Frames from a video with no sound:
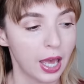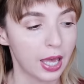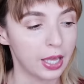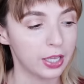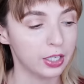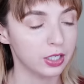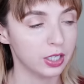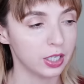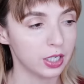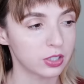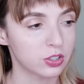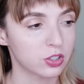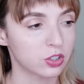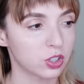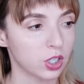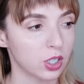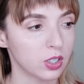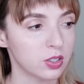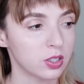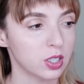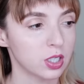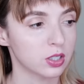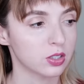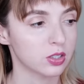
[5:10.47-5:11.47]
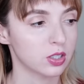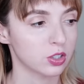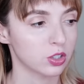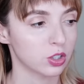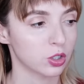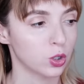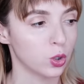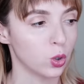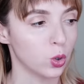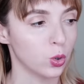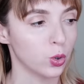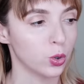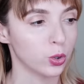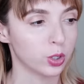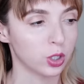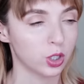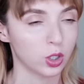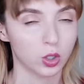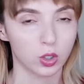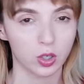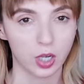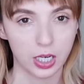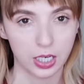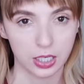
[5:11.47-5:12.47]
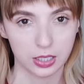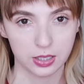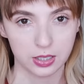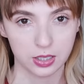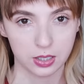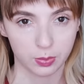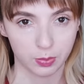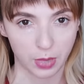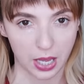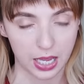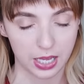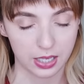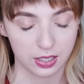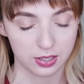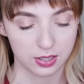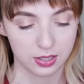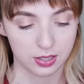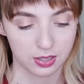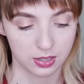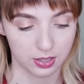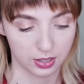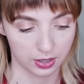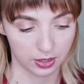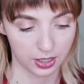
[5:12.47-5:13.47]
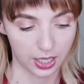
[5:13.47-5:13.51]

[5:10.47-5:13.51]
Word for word: And it's just like such a cool curated space.